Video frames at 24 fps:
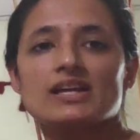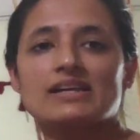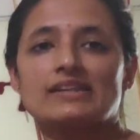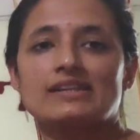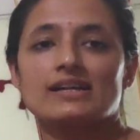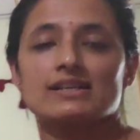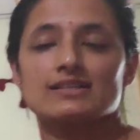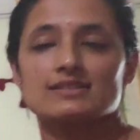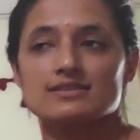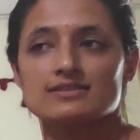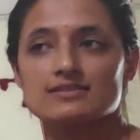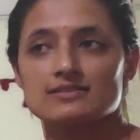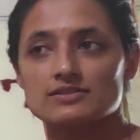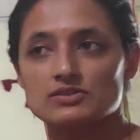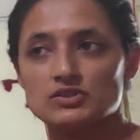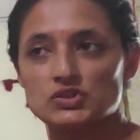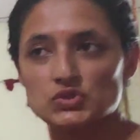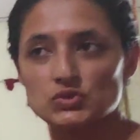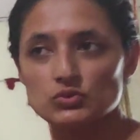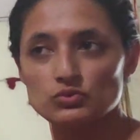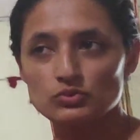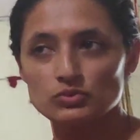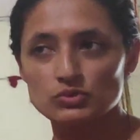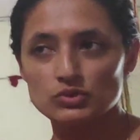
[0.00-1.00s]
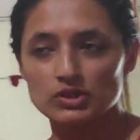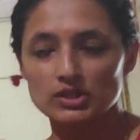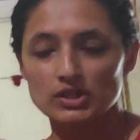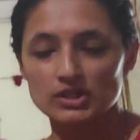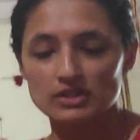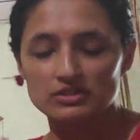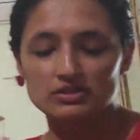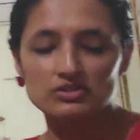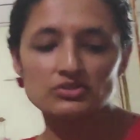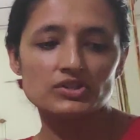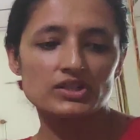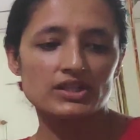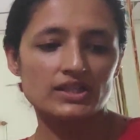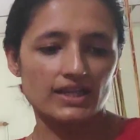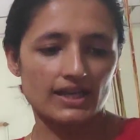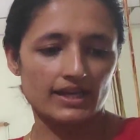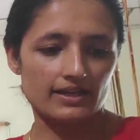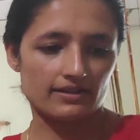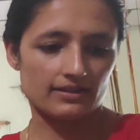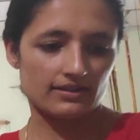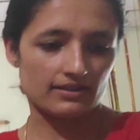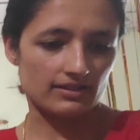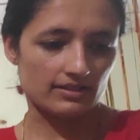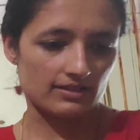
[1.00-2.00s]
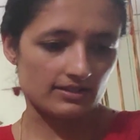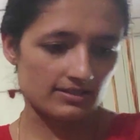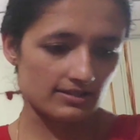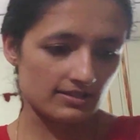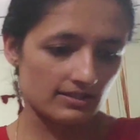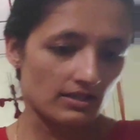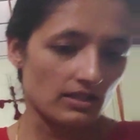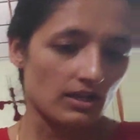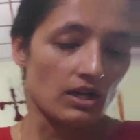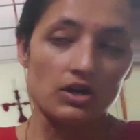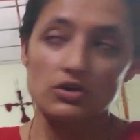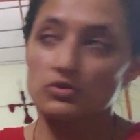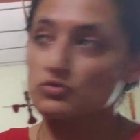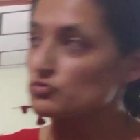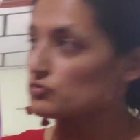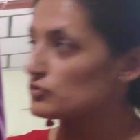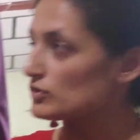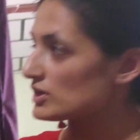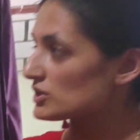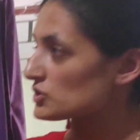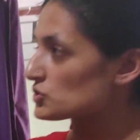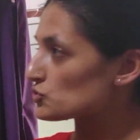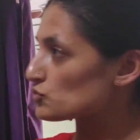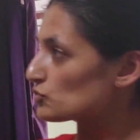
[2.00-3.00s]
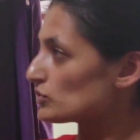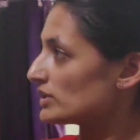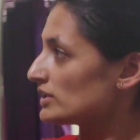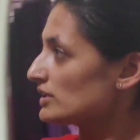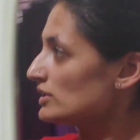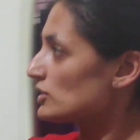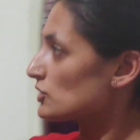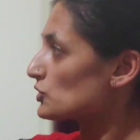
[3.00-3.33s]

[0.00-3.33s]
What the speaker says: analysis into three categories. First one,